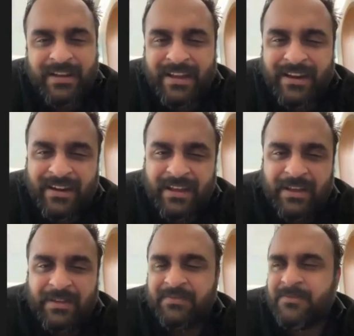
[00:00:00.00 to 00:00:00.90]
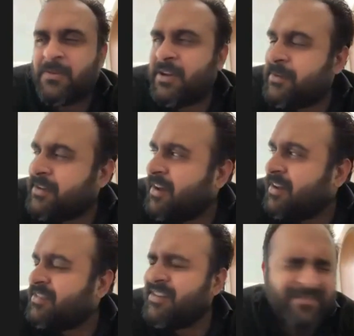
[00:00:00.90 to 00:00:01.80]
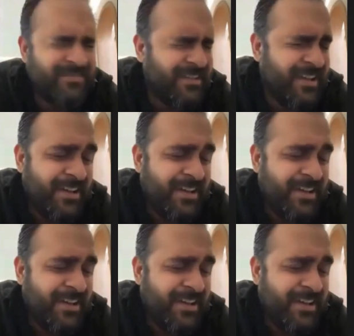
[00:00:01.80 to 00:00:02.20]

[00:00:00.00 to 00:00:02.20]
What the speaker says: narratives, talking about Gaza's.